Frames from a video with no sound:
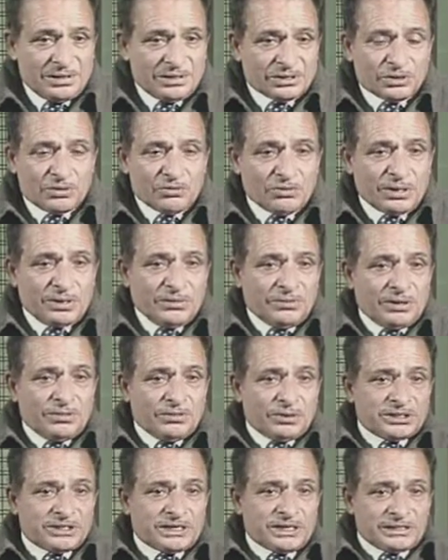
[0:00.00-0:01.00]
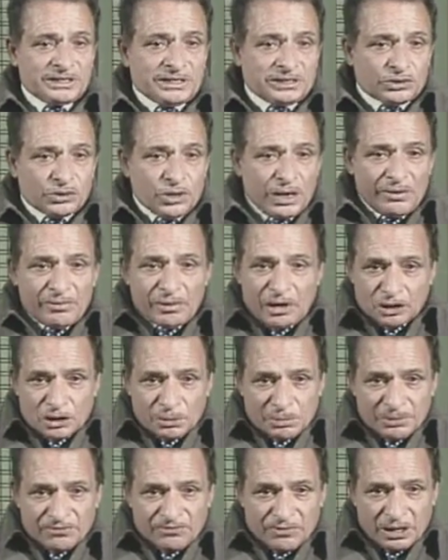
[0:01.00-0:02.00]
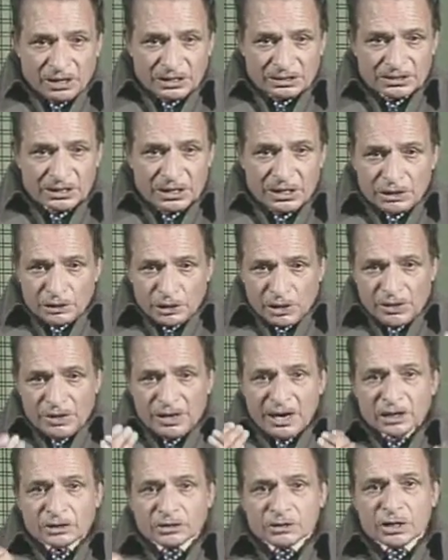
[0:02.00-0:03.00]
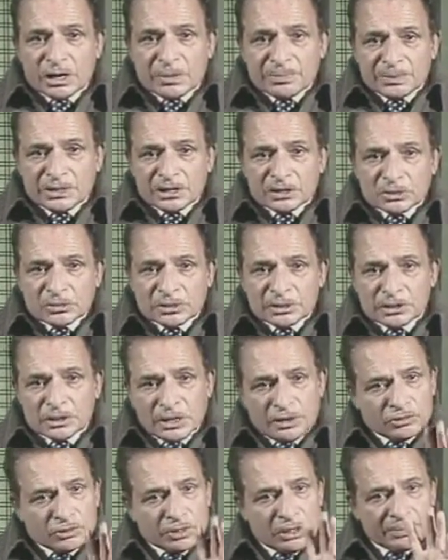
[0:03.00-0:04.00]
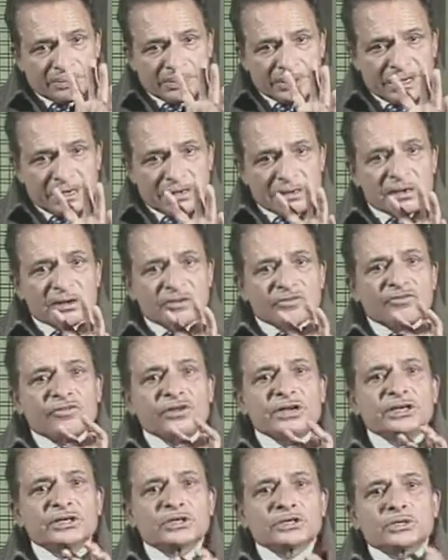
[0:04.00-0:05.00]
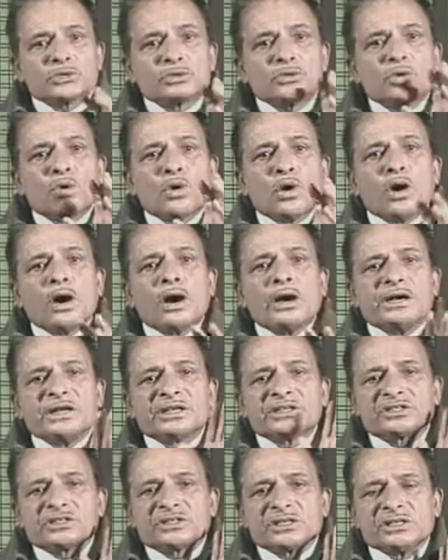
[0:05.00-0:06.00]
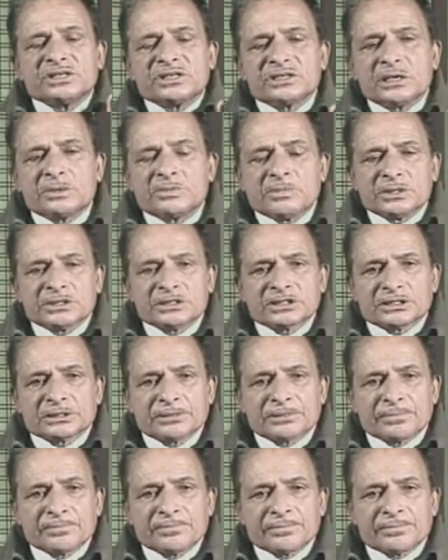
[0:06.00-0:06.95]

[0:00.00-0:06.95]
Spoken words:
So we would say that you have not to be false, you have not to appear to be, you have to appear very true, honest, sincere person.